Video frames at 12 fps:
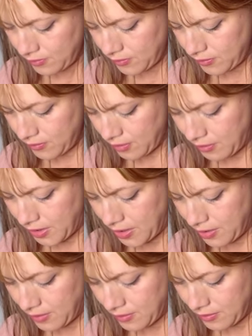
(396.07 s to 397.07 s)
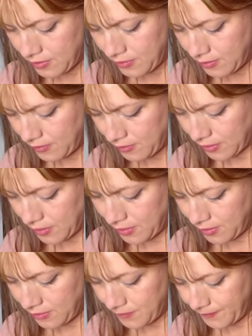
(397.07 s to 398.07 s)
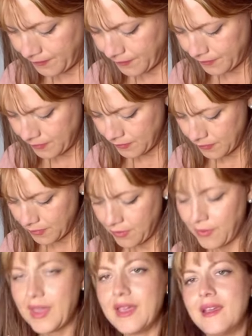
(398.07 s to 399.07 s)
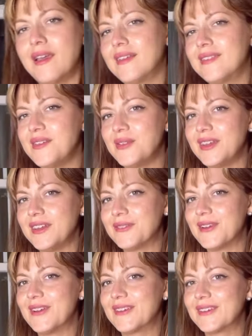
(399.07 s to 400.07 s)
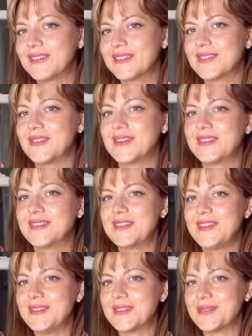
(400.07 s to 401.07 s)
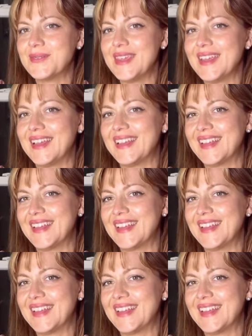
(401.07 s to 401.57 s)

Sorry. Hold on. Okay, I see what I did wrong, so excuse me.